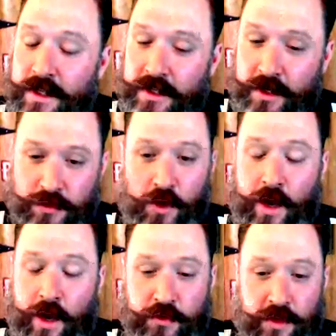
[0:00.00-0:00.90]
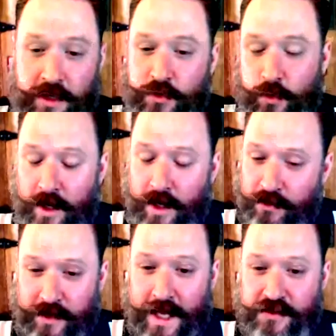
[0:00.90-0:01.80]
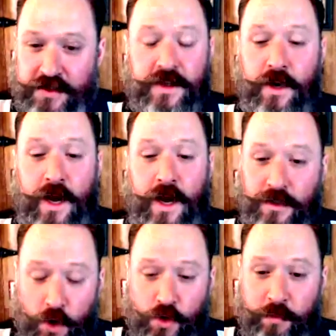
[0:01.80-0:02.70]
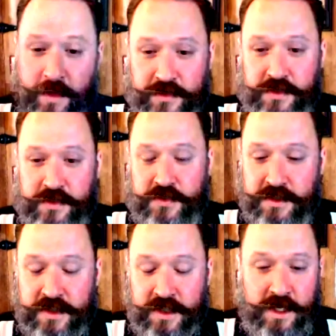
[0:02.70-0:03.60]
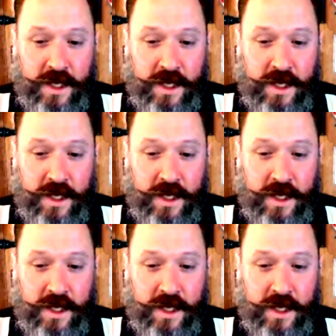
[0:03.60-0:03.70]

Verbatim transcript: you know, lo I was talking to her when I was last in there, how local businesses